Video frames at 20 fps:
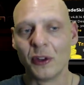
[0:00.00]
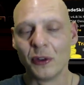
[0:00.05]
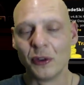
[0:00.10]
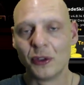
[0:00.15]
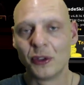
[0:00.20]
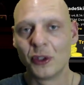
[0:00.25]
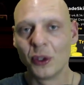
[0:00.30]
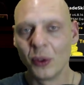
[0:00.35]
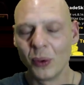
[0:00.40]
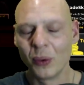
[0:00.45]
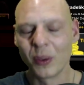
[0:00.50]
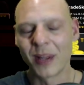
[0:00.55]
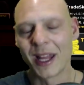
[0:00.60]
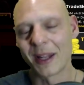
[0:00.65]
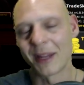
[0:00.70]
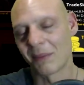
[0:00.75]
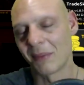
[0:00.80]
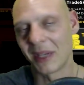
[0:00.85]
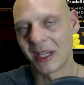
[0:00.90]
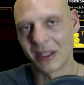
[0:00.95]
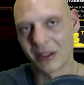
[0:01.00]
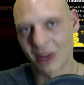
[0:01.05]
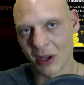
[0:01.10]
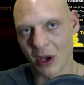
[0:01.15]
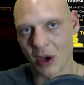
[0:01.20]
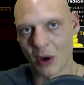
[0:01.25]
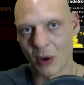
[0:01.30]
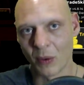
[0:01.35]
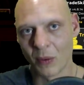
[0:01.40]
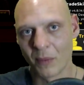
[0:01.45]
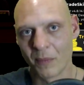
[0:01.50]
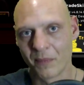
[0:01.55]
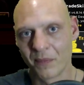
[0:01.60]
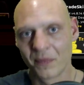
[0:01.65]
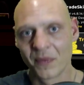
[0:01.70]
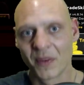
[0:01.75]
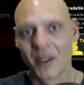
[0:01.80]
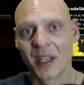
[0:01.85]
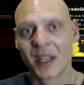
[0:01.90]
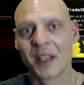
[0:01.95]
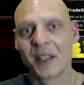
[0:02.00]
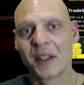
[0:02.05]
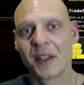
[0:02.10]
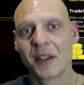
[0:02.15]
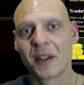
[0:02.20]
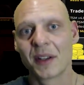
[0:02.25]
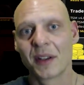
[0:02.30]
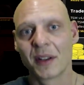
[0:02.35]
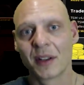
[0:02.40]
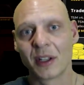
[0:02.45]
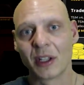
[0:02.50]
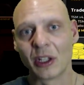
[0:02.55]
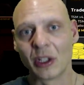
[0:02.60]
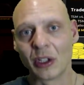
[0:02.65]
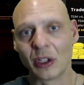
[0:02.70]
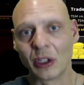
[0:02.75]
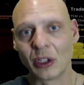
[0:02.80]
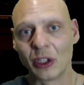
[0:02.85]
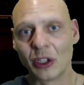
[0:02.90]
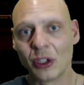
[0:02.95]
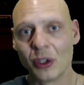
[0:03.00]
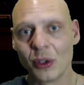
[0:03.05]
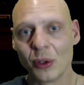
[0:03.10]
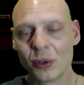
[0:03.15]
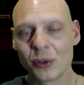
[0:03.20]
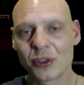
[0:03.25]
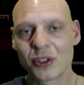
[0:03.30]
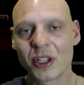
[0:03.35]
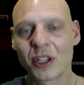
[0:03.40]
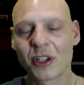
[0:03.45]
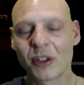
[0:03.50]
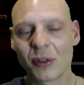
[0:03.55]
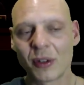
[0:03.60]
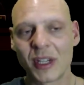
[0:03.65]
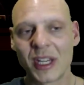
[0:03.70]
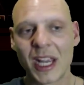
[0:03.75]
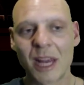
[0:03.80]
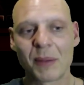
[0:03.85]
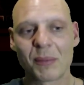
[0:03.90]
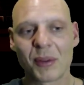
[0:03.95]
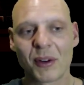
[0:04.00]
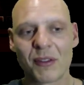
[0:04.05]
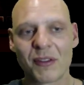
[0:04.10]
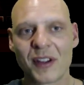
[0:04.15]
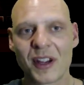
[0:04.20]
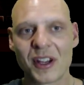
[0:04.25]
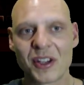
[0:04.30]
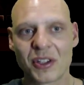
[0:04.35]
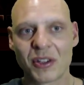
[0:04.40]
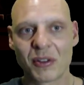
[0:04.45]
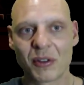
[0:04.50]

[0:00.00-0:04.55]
do let me know. Use the create profession